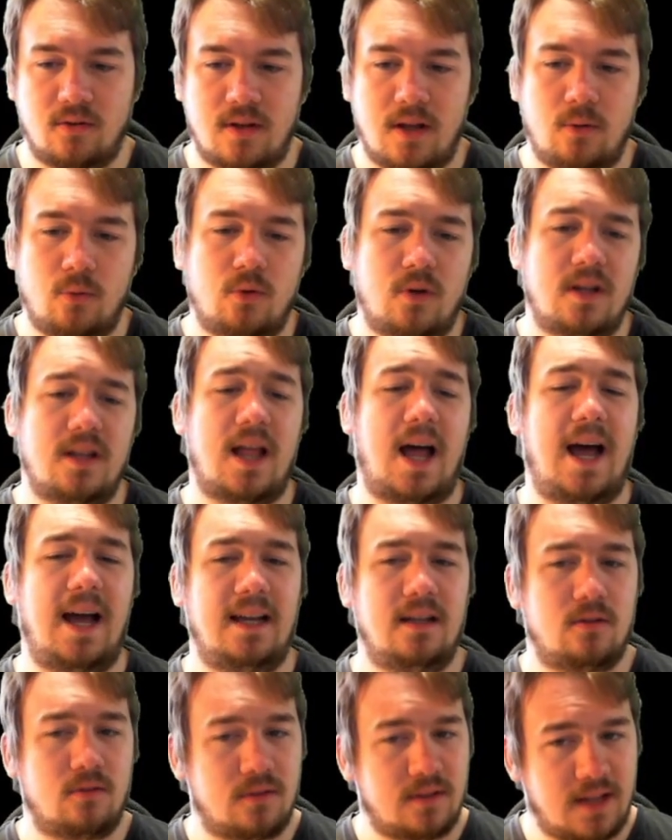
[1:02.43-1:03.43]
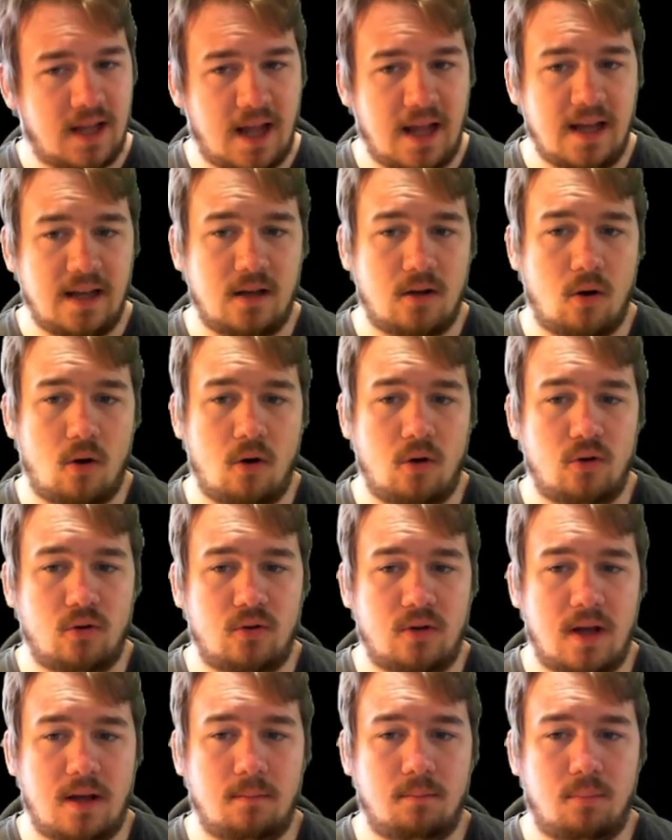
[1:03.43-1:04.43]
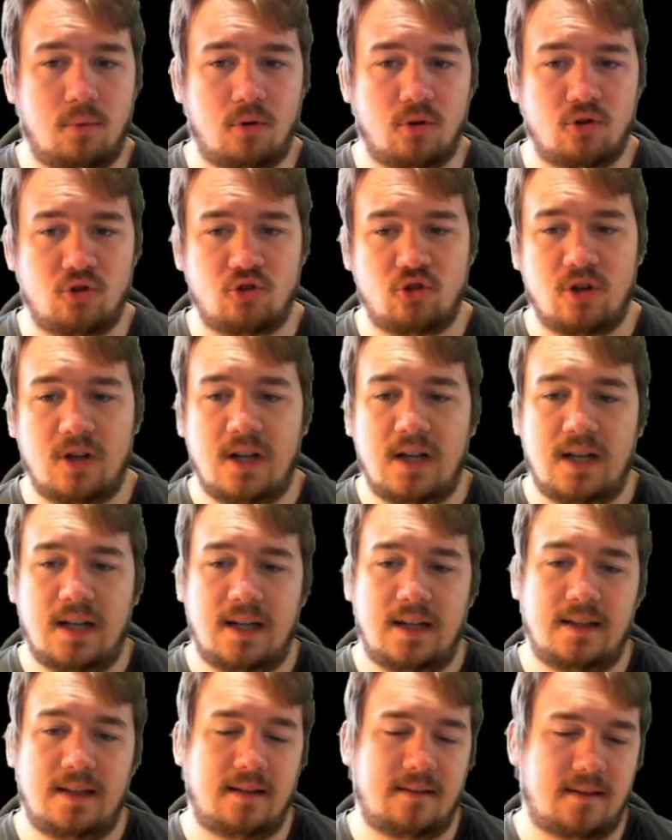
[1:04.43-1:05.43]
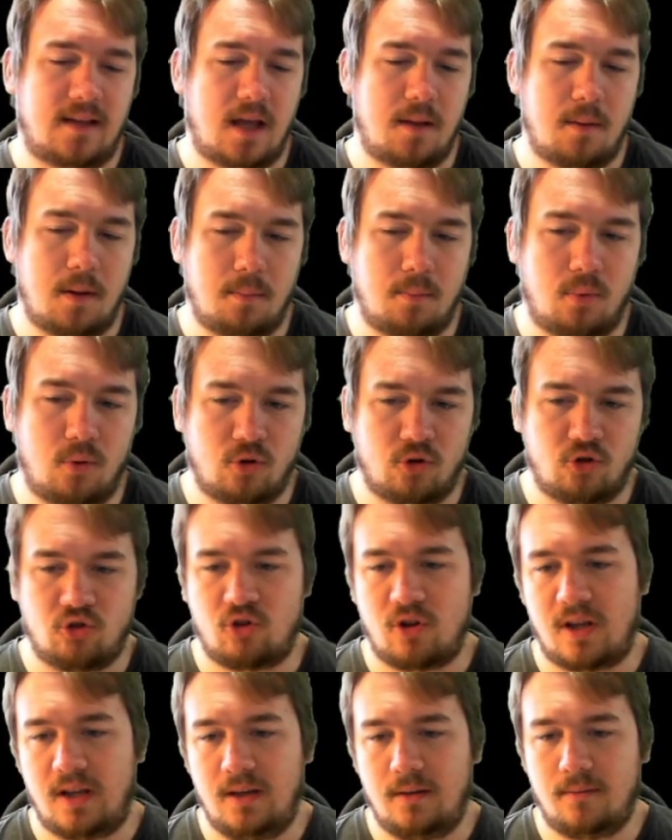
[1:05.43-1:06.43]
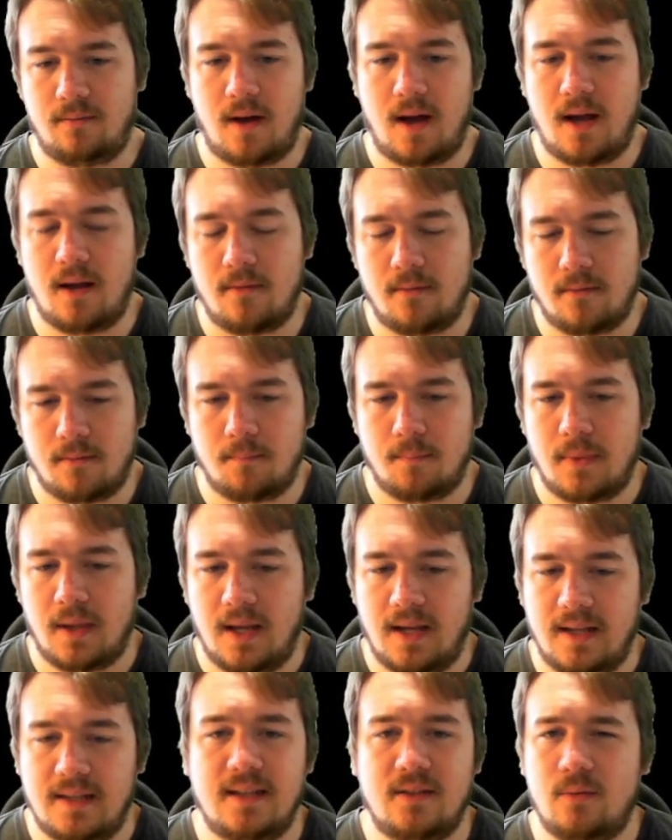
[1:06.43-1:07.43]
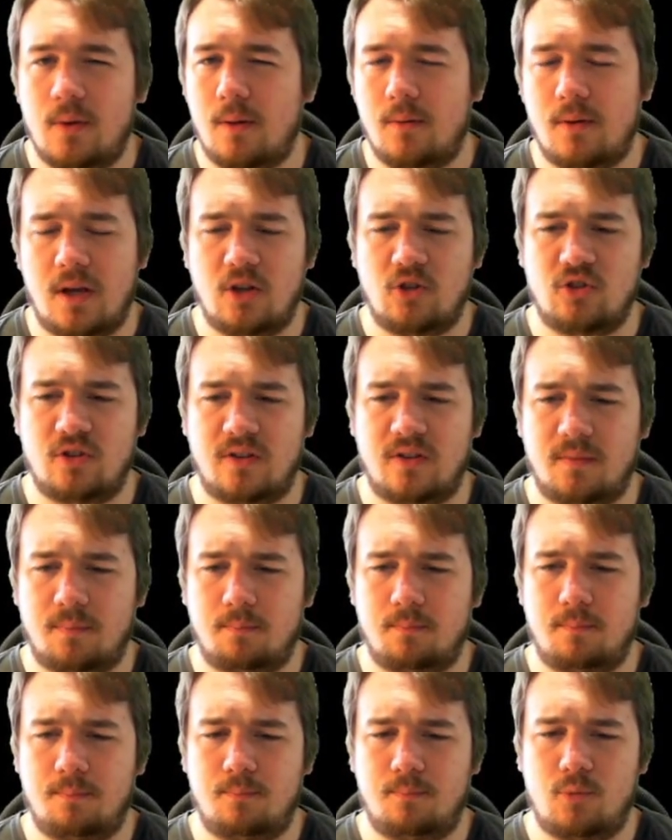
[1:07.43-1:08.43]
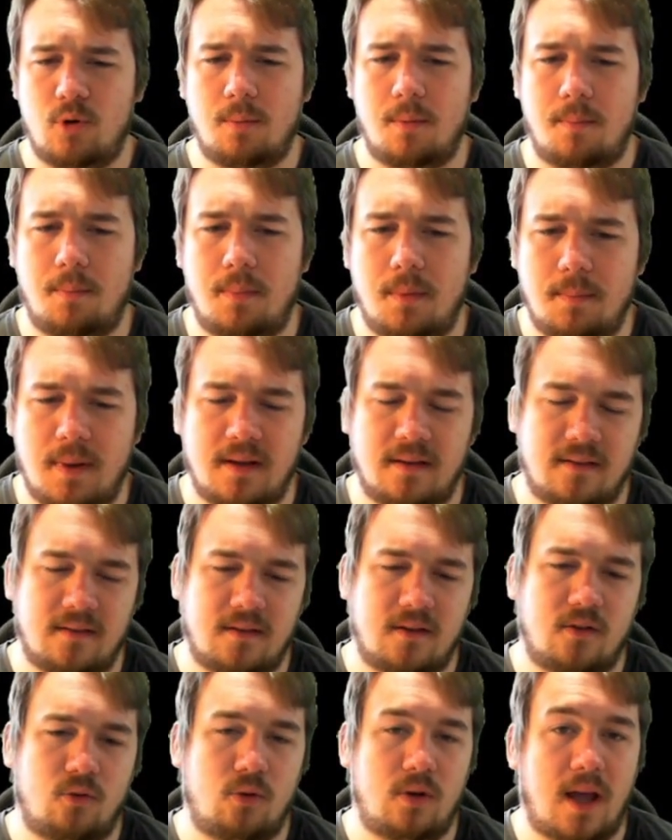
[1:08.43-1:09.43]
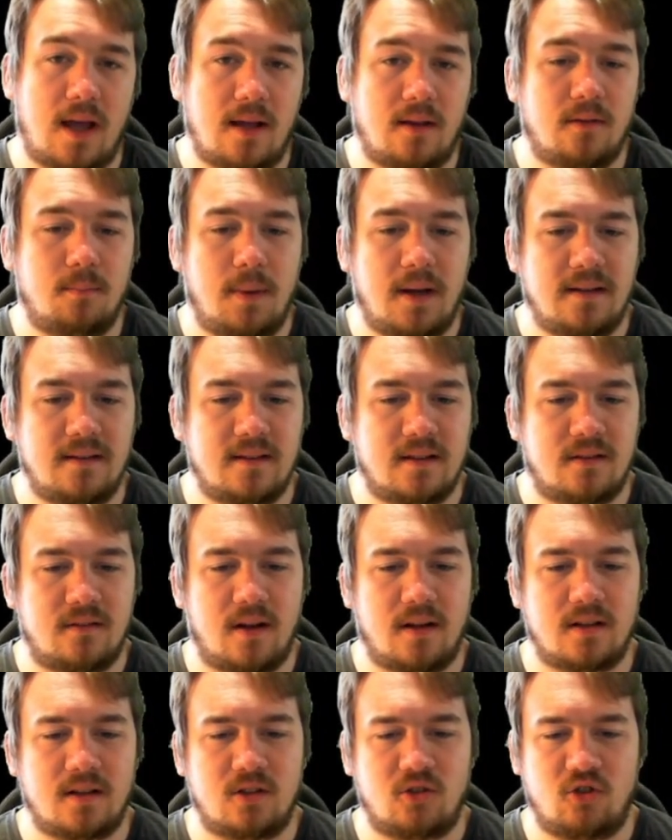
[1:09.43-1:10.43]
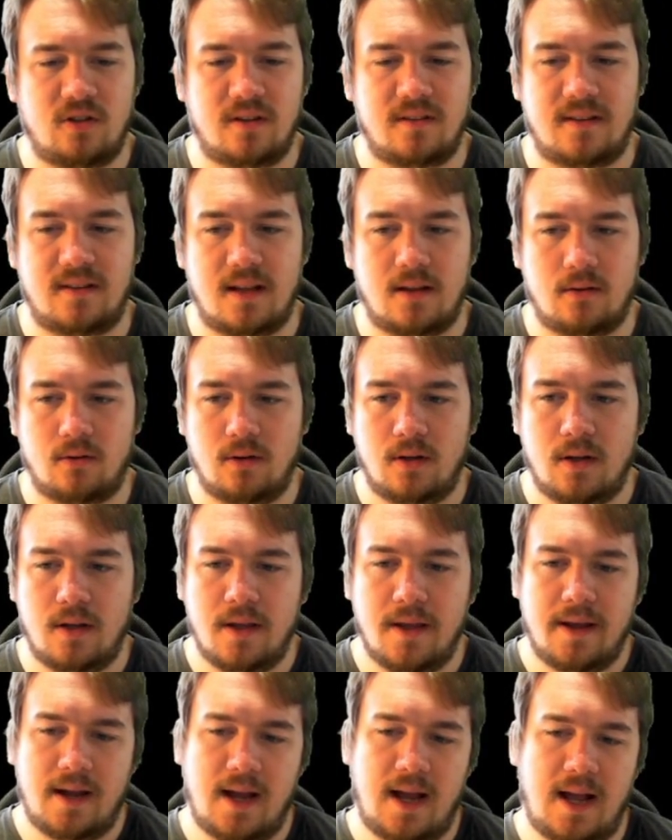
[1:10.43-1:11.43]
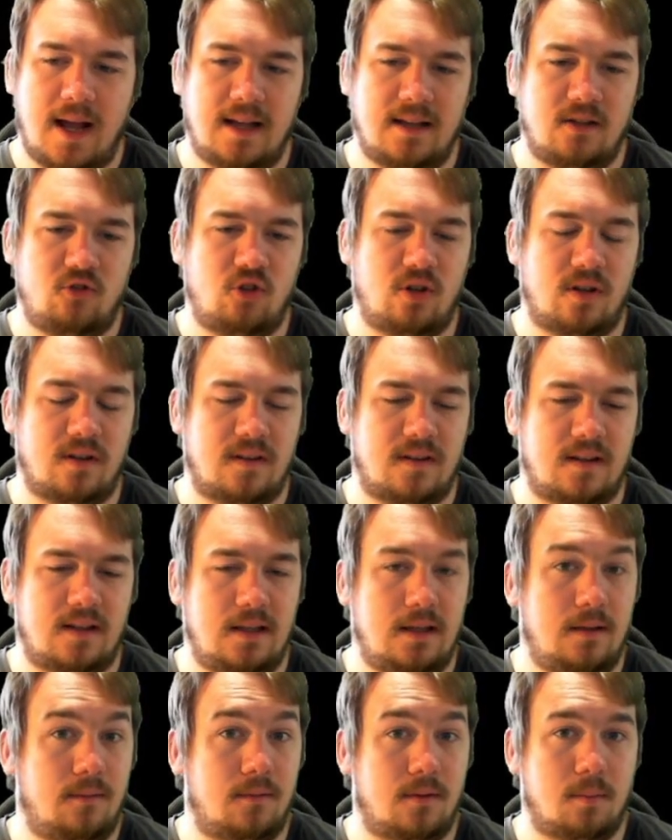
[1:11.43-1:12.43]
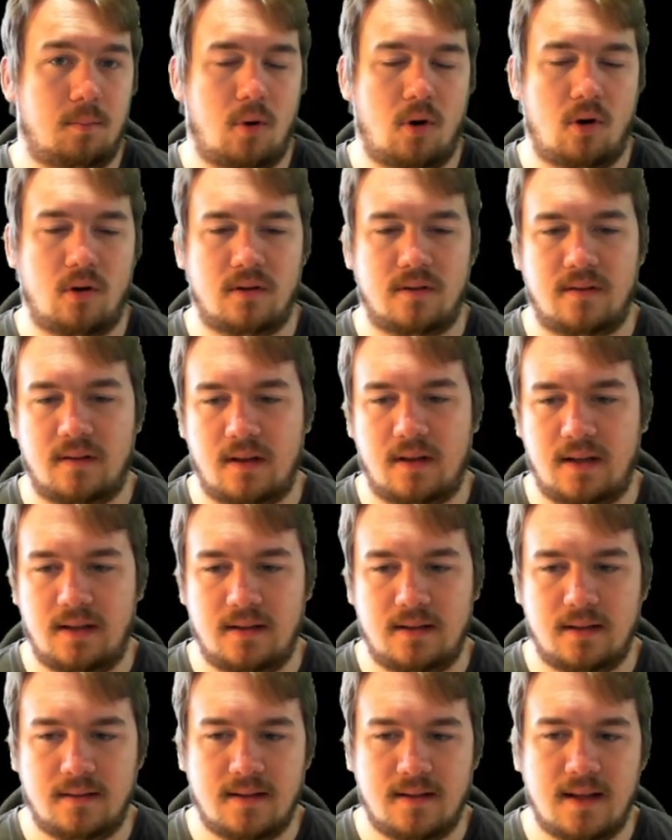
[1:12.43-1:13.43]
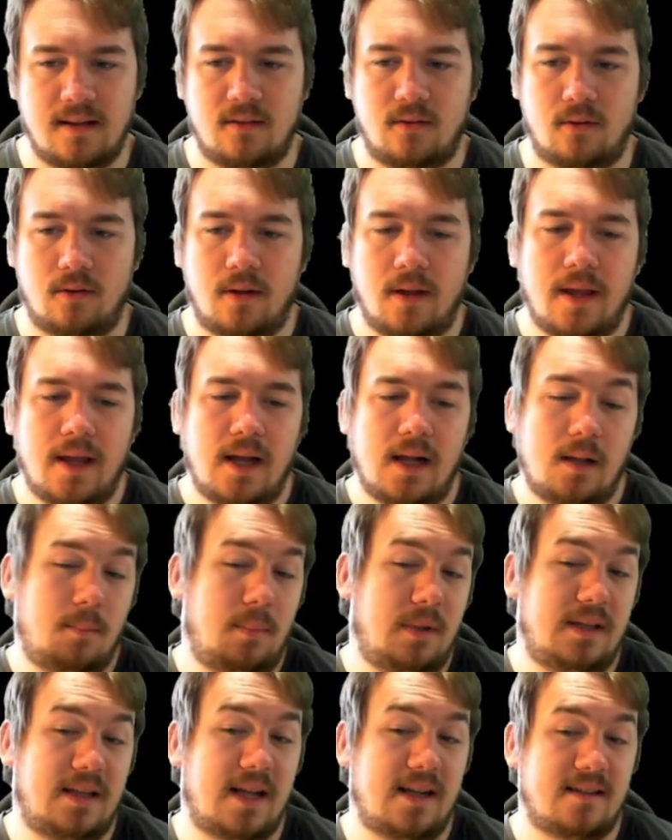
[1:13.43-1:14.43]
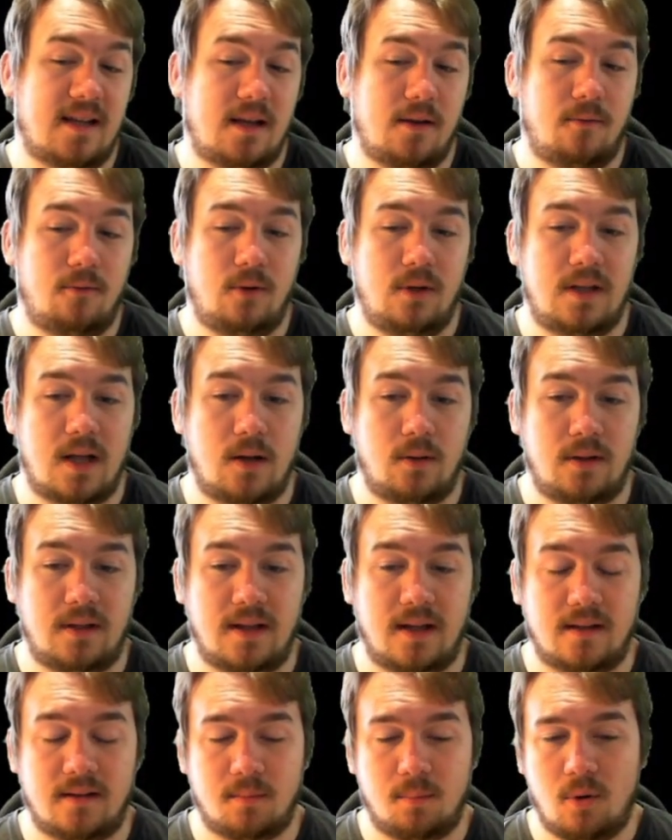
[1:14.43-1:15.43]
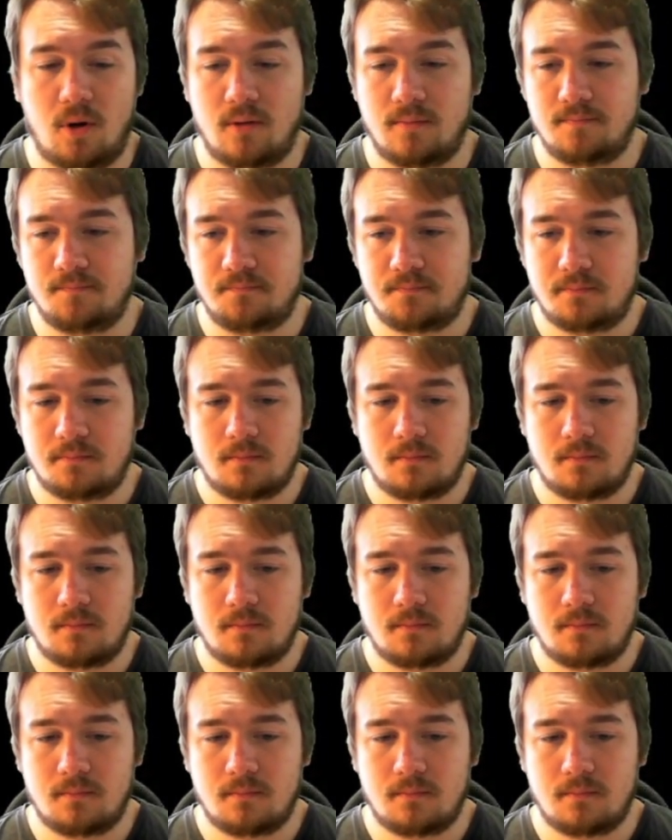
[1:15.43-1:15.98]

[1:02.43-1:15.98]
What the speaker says: Now you can either take or you can push. In this game I pushed e5. In this variation it's probably best to gain space advantage in the center and just leave the pawns in the center. B takes a3, now he takes the pawn.